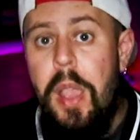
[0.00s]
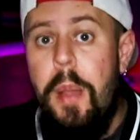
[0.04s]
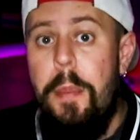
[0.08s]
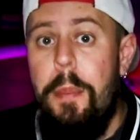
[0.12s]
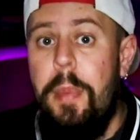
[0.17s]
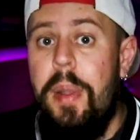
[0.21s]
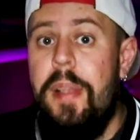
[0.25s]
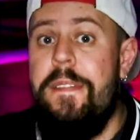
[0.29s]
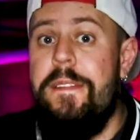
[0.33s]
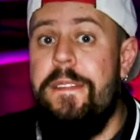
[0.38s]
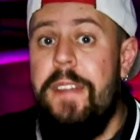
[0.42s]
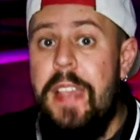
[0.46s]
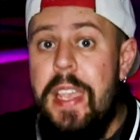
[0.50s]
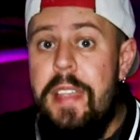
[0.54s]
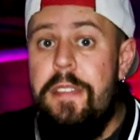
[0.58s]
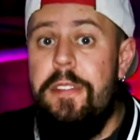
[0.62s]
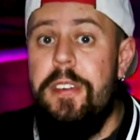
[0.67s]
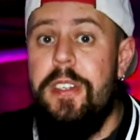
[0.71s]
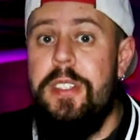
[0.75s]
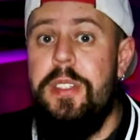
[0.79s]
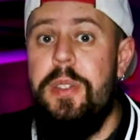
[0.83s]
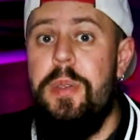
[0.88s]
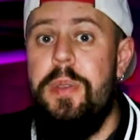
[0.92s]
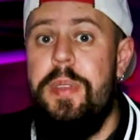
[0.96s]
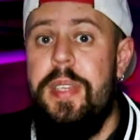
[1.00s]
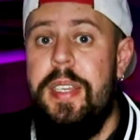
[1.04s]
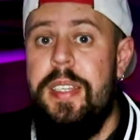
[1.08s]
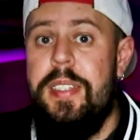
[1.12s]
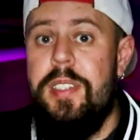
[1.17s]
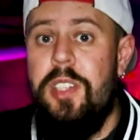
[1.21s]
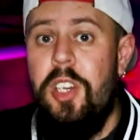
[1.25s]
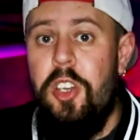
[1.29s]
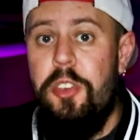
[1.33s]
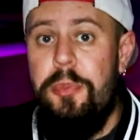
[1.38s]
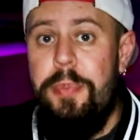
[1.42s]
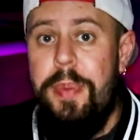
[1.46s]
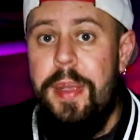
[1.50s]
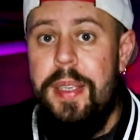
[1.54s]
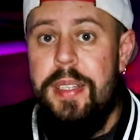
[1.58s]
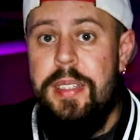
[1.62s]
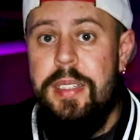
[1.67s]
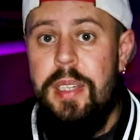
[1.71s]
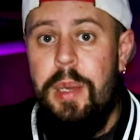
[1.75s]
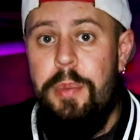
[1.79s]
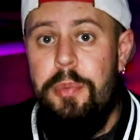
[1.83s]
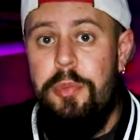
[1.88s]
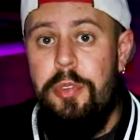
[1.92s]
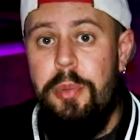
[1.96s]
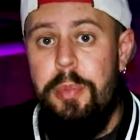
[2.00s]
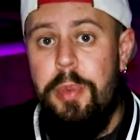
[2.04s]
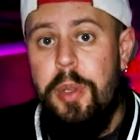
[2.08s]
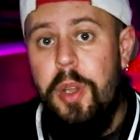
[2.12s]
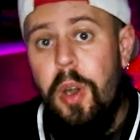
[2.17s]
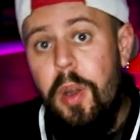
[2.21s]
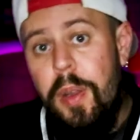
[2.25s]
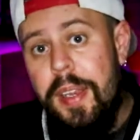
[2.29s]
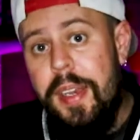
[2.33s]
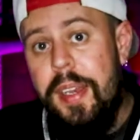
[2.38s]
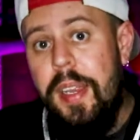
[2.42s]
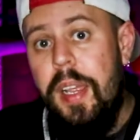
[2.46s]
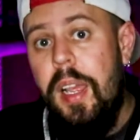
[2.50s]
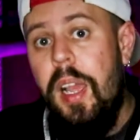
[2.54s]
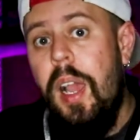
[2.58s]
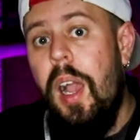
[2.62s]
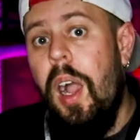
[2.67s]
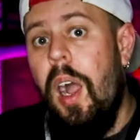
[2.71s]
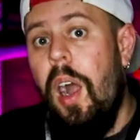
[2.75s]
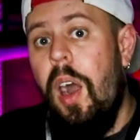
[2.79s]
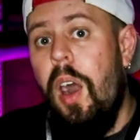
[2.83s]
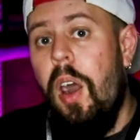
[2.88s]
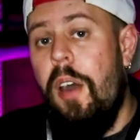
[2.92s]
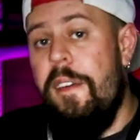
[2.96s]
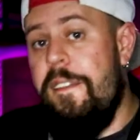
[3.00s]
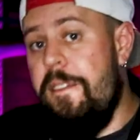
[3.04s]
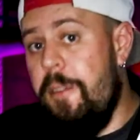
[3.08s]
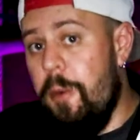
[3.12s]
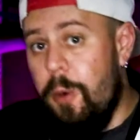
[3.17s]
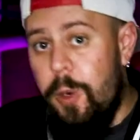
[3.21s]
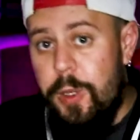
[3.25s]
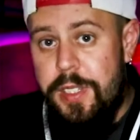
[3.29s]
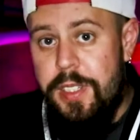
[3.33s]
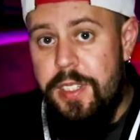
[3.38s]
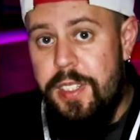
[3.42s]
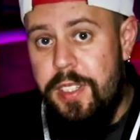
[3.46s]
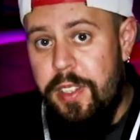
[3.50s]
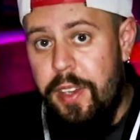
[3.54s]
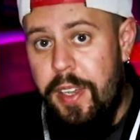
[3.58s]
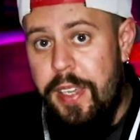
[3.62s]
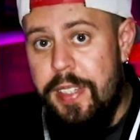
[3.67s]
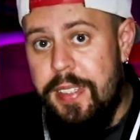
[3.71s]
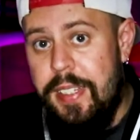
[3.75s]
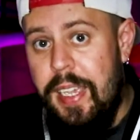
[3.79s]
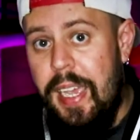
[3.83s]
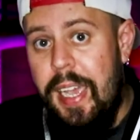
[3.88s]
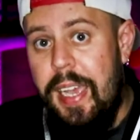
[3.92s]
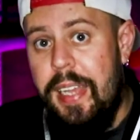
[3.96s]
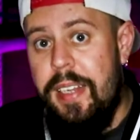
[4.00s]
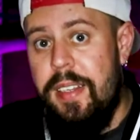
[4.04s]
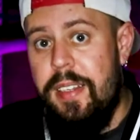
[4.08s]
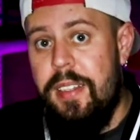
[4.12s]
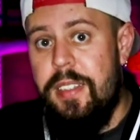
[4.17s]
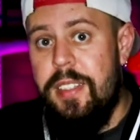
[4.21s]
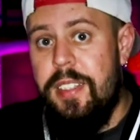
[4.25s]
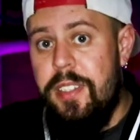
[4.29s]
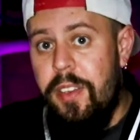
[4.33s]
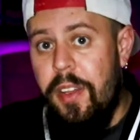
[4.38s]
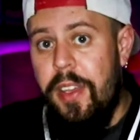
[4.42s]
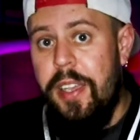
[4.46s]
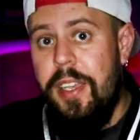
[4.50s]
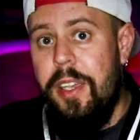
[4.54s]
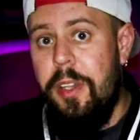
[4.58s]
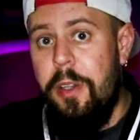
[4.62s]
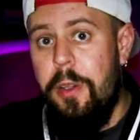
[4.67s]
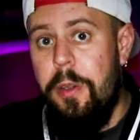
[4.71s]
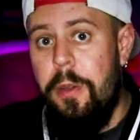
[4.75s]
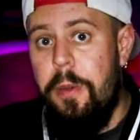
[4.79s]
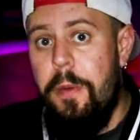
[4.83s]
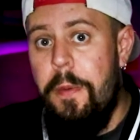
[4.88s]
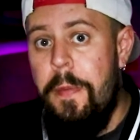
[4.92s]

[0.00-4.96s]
my favourite two things that I've picked up from Colin are Foresight and Psycho.